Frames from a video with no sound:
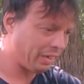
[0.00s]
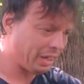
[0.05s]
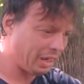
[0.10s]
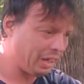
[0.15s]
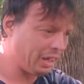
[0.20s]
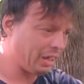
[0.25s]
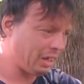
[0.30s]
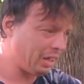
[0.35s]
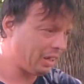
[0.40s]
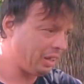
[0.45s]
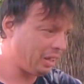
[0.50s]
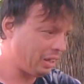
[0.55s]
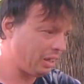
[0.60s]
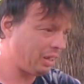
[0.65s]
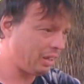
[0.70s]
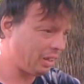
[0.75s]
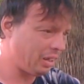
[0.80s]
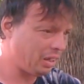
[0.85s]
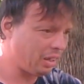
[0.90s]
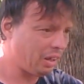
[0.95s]
to hear
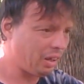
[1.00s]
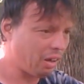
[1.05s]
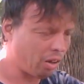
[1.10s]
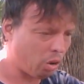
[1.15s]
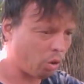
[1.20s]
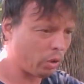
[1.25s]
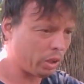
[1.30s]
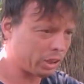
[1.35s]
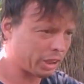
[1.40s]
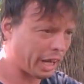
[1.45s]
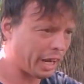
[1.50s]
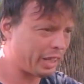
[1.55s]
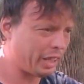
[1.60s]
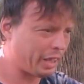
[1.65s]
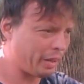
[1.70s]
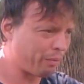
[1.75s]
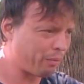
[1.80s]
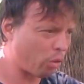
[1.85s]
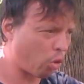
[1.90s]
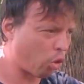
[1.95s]
on his
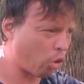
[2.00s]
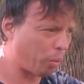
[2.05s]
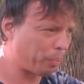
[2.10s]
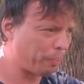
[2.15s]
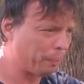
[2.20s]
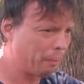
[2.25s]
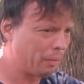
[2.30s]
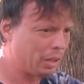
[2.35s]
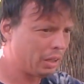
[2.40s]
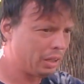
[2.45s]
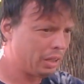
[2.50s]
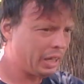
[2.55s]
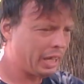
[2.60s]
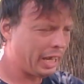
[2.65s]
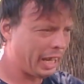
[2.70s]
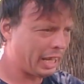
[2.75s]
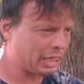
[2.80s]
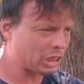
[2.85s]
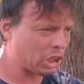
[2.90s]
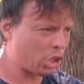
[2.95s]
alien form.
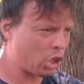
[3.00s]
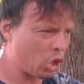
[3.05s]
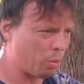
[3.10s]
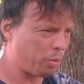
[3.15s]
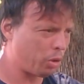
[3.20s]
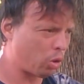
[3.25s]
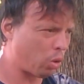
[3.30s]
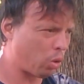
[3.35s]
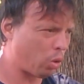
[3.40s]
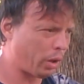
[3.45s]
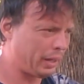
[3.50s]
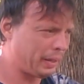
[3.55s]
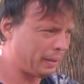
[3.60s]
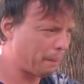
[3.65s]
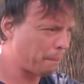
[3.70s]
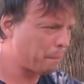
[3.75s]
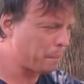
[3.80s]
He is a humanoid,